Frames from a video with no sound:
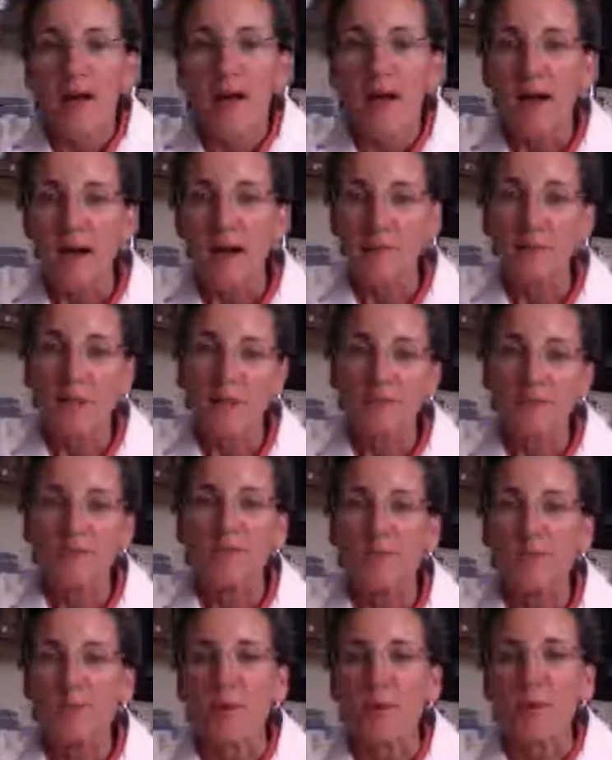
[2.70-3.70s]
Hi, I'm Dr.
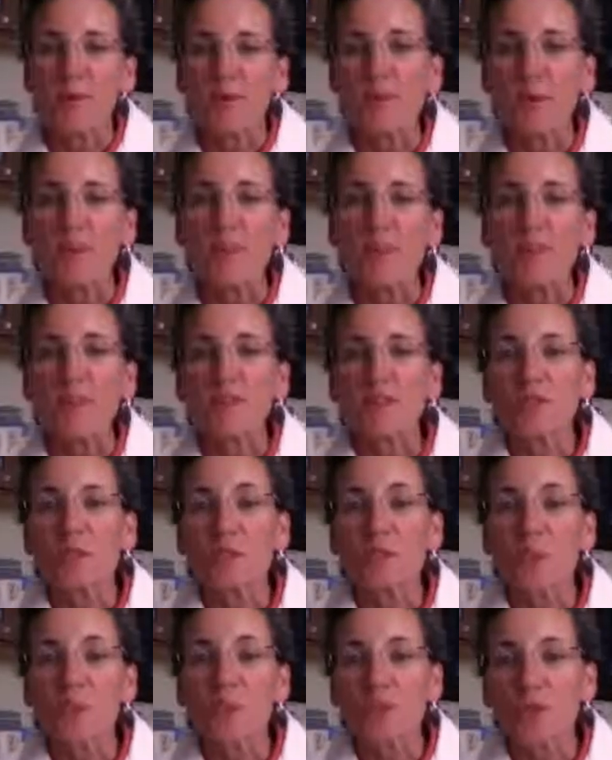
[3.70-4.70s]
Lisbeth Roy. Thanks so
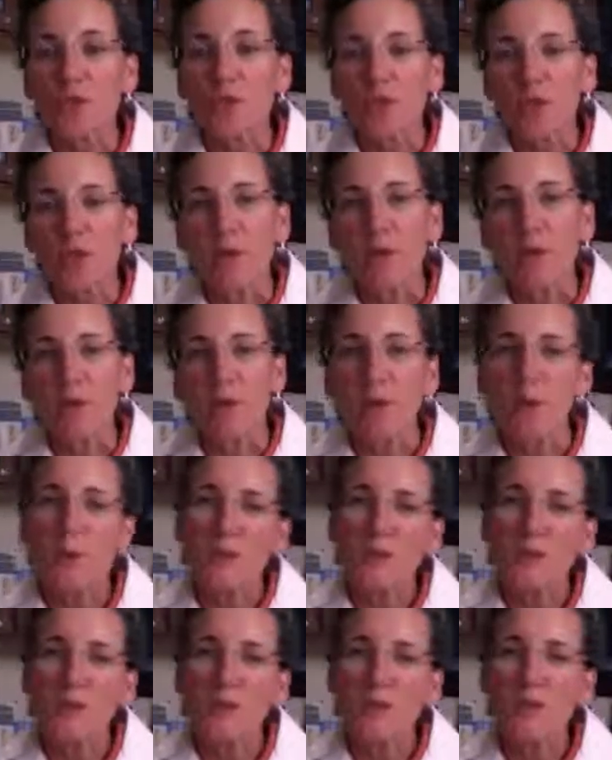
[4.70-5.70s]
much for joining me. I
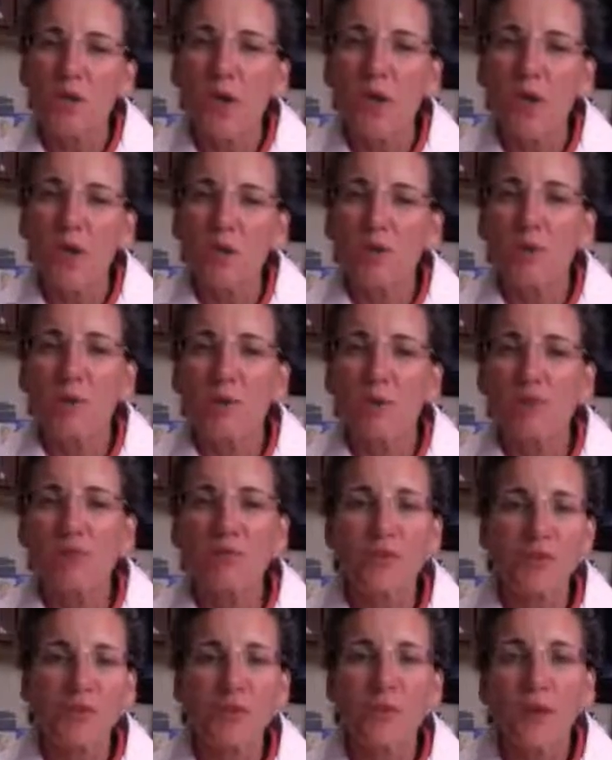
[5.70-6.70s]
wanted to talk
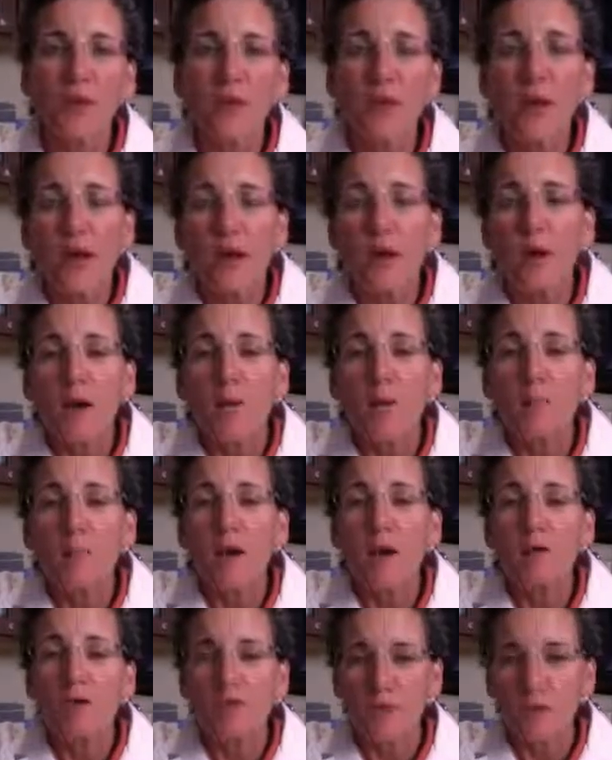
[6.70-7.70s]
briefly
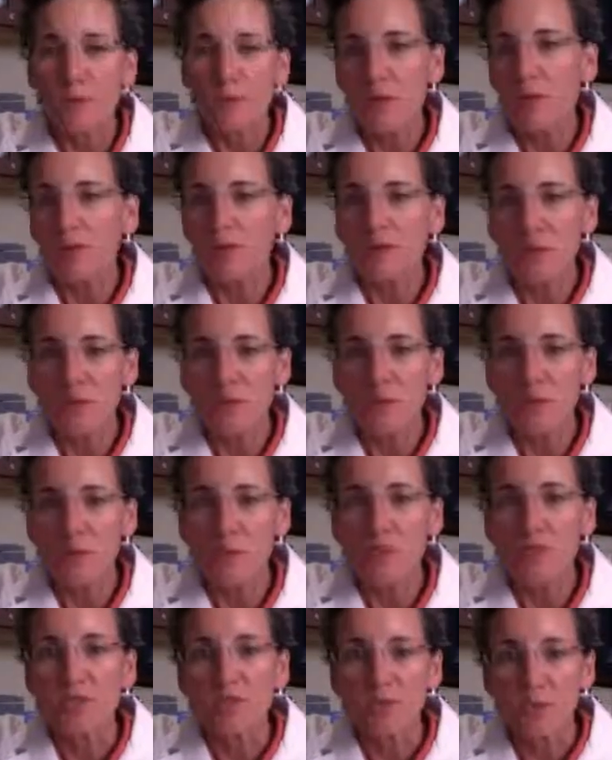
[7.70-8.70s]
about female sexual
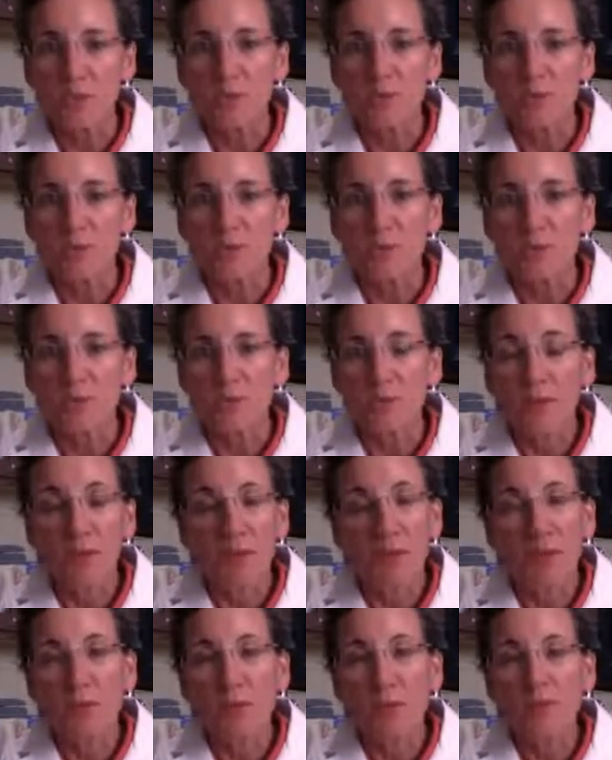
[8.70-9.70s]
dysfunction.
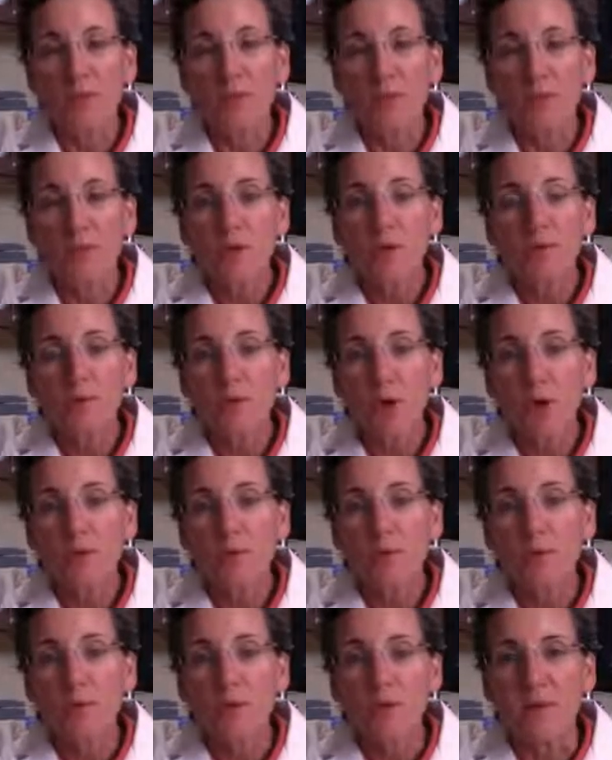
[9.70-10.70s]
It's a bigger
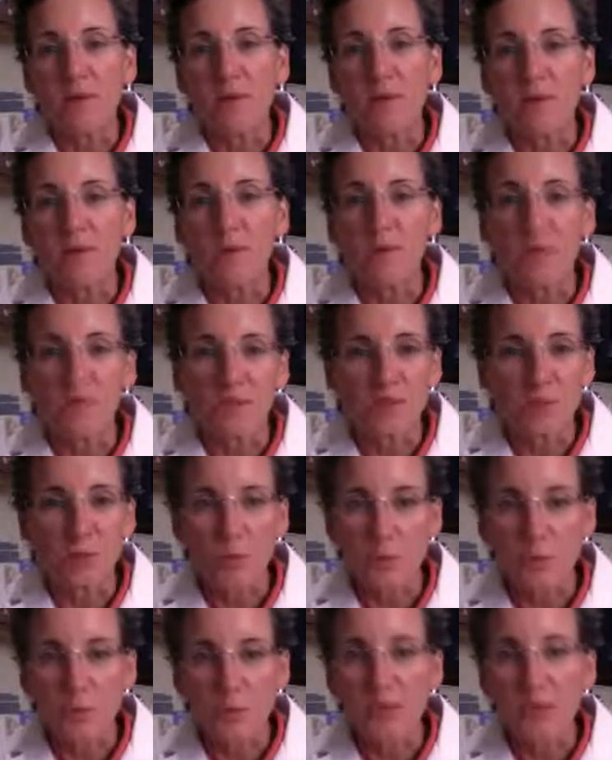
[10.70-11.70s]
problem than most of us
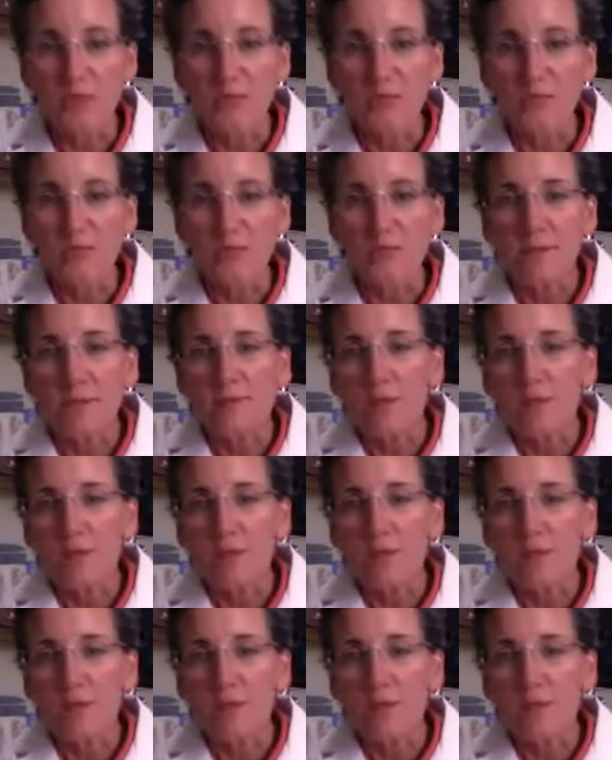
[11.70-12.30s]
realize.